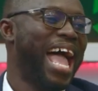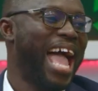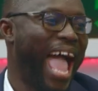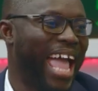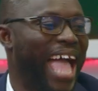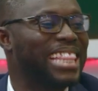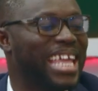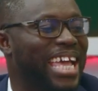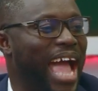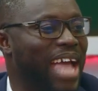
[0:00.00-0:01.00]

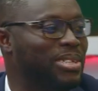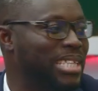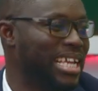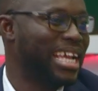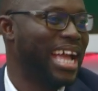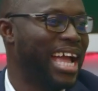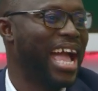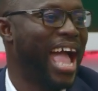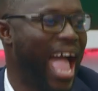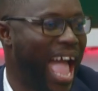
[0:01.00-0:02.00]
am close to the final.